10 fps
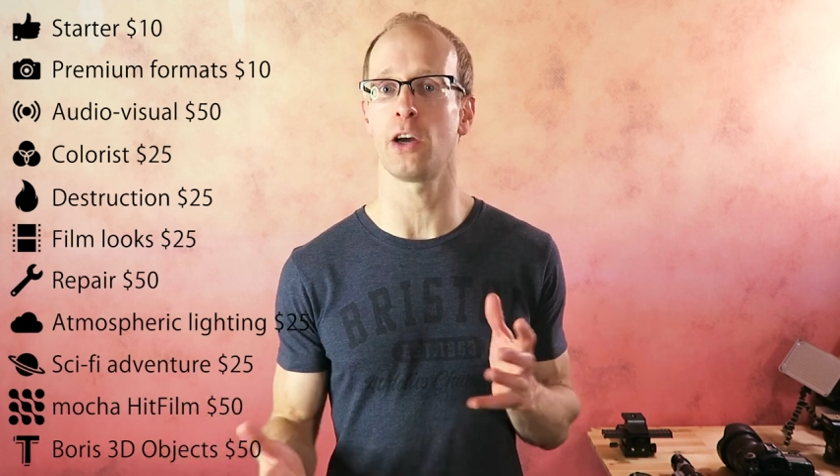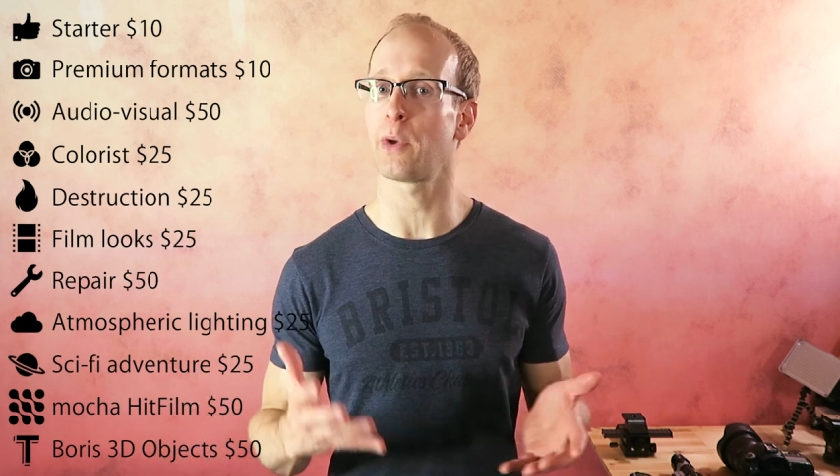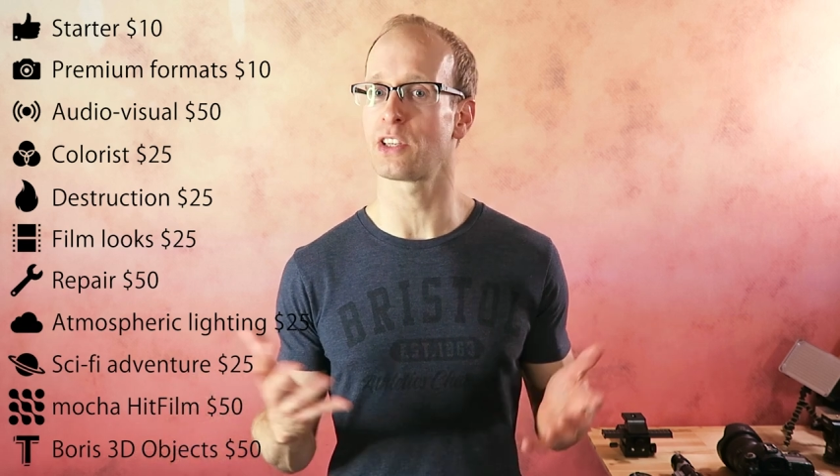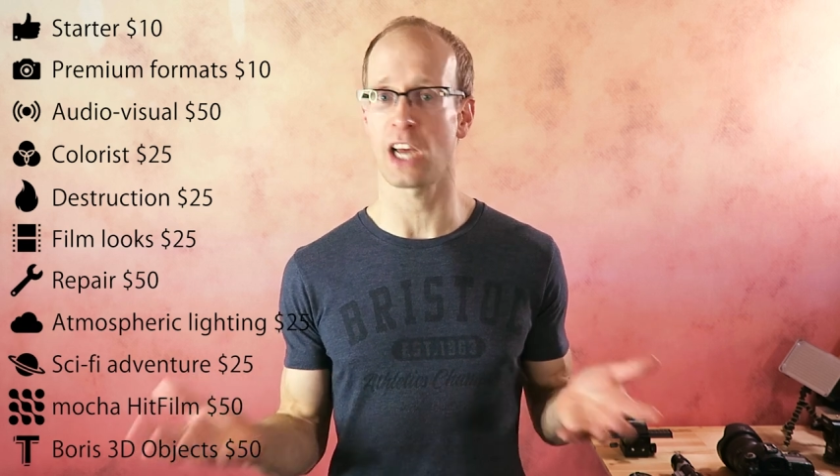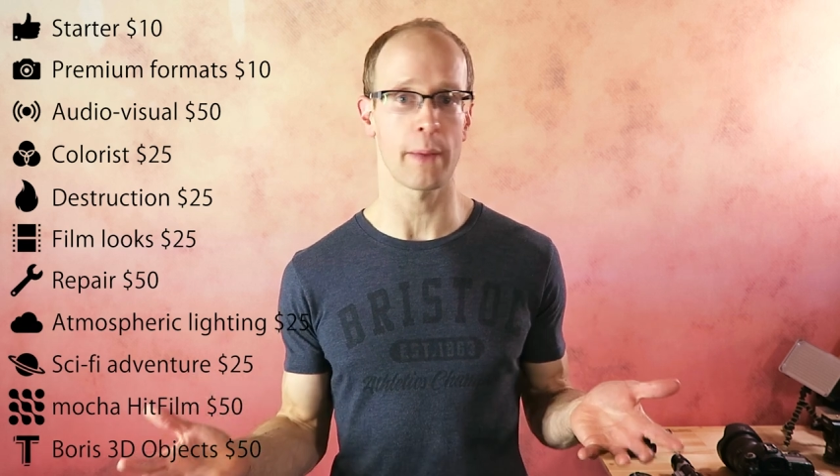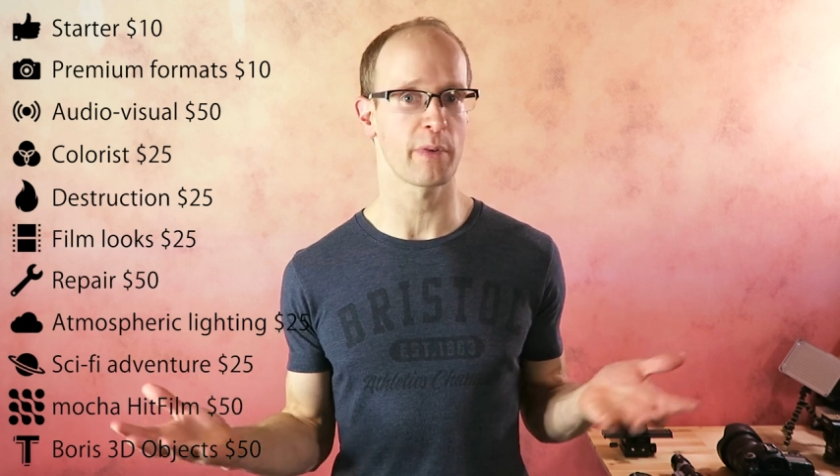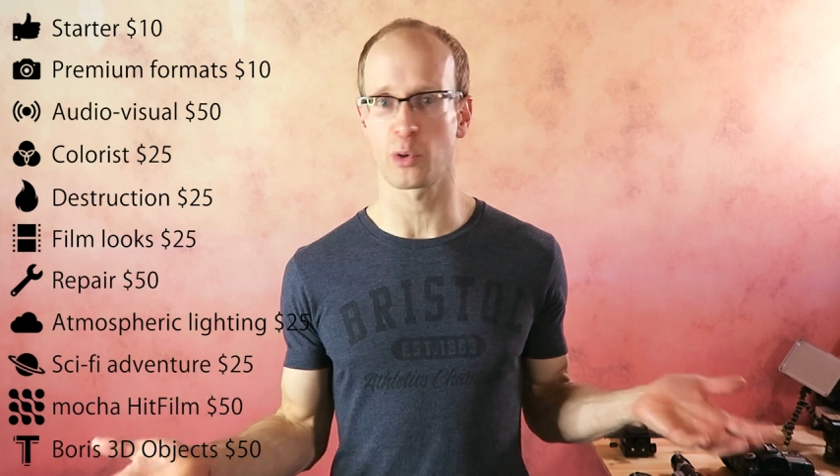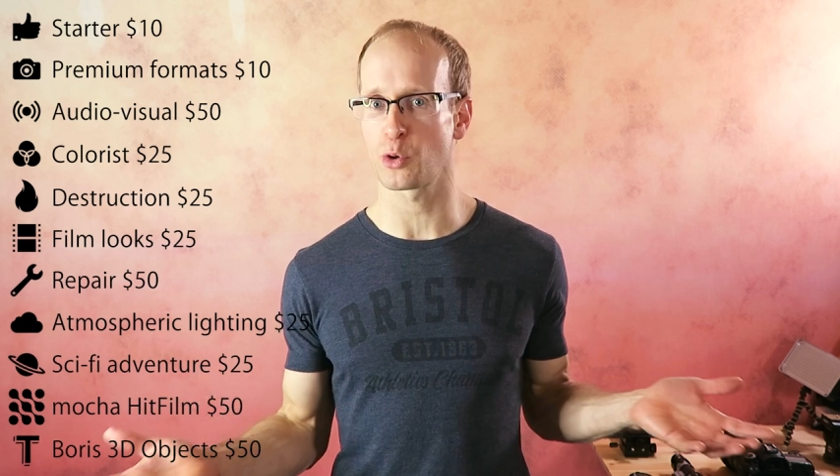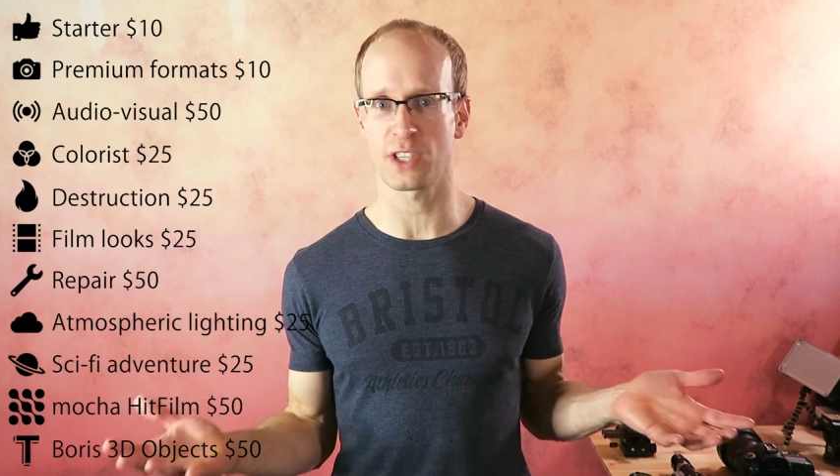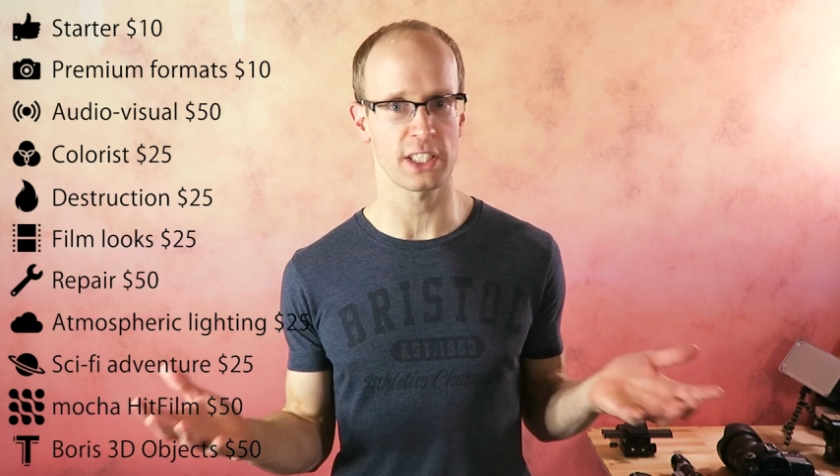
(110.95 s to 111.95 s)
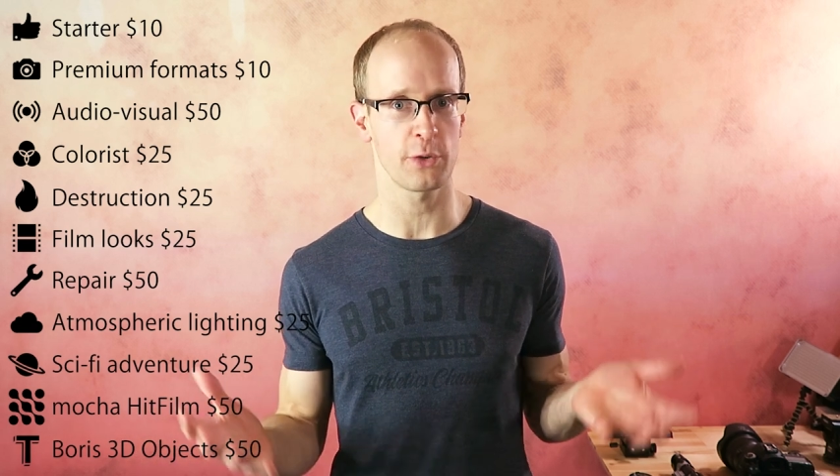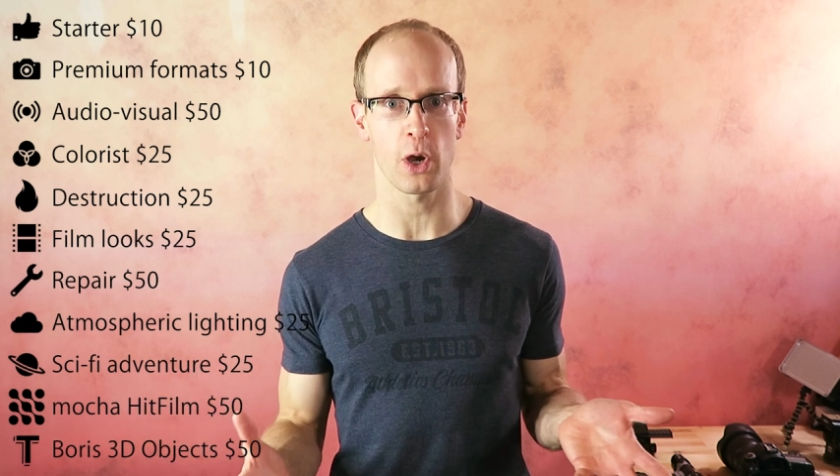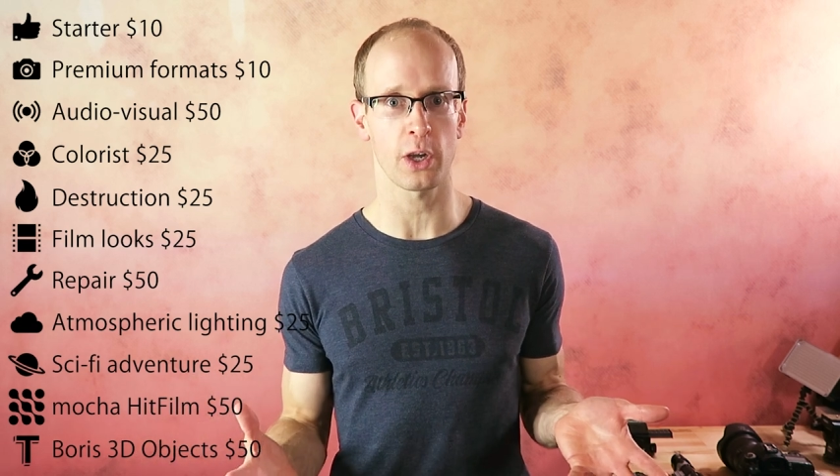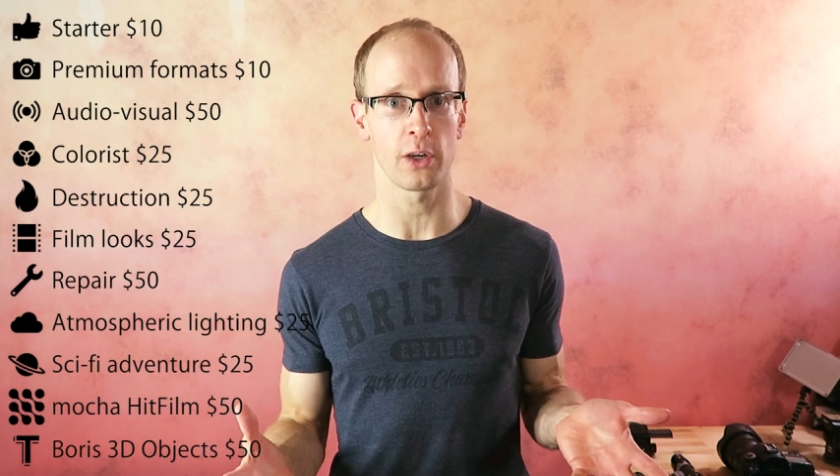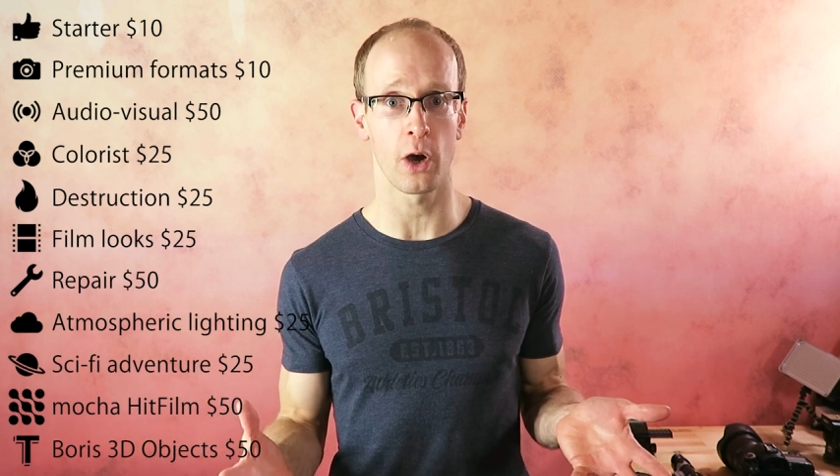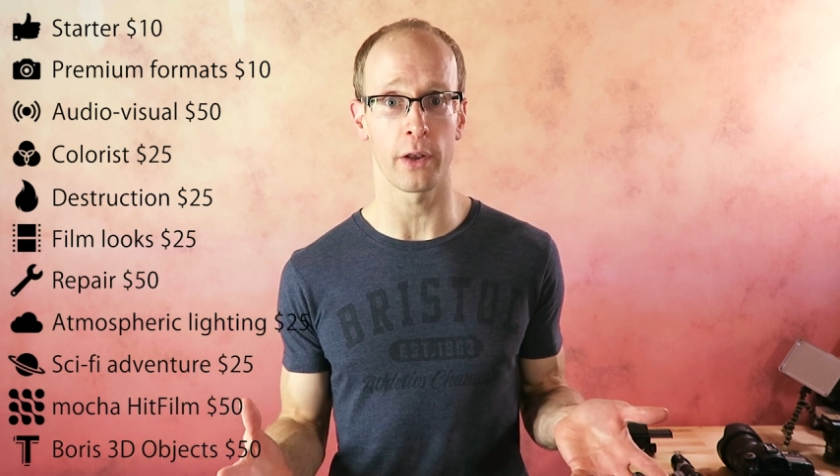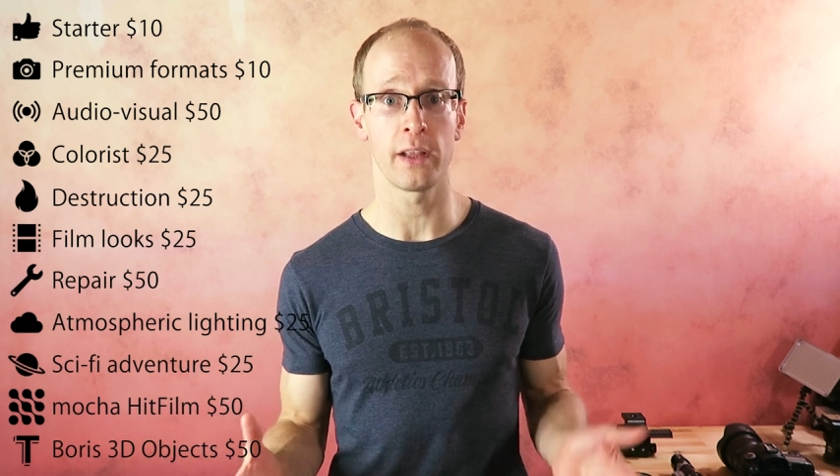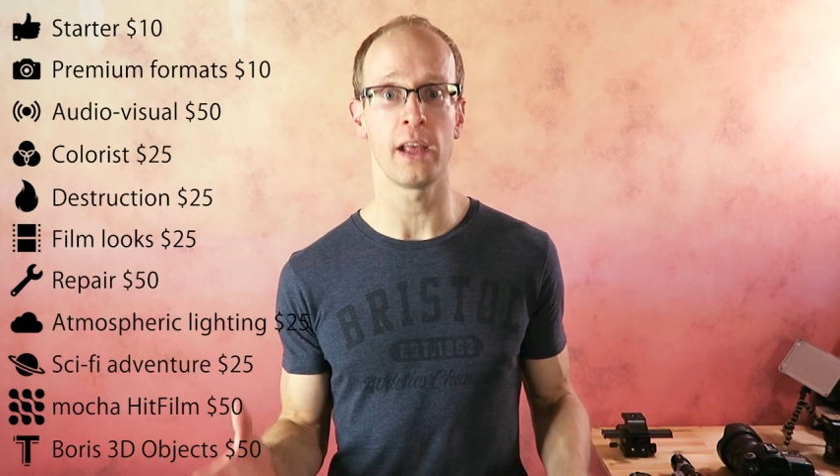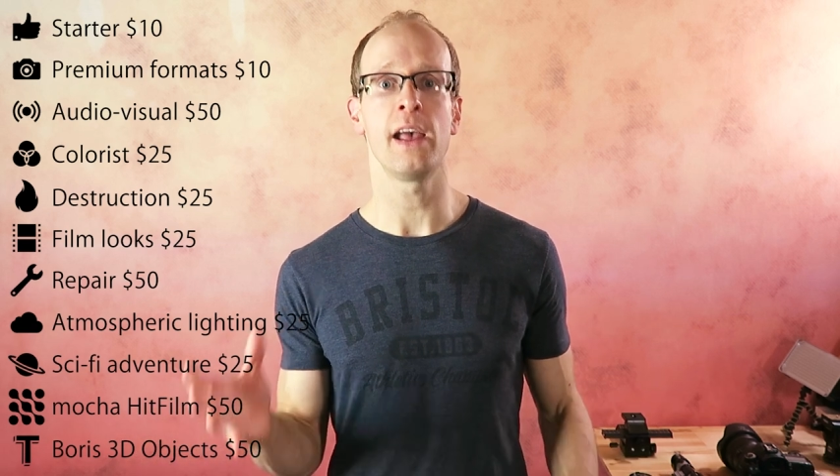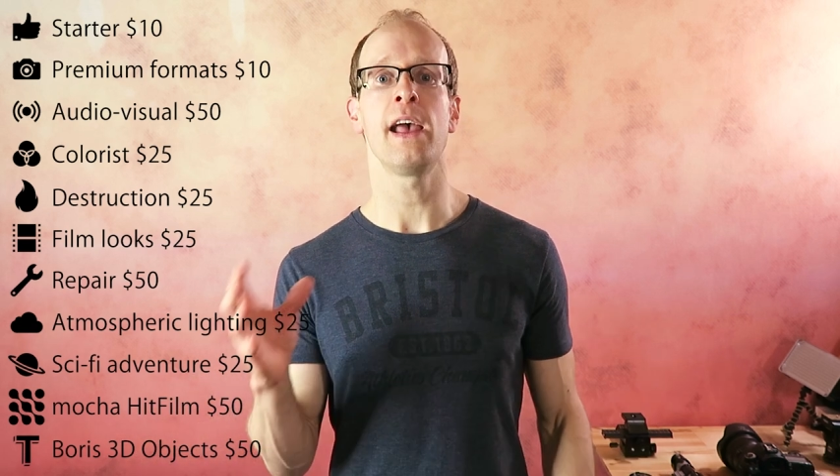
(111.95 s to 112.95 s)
on what type of project you're working on.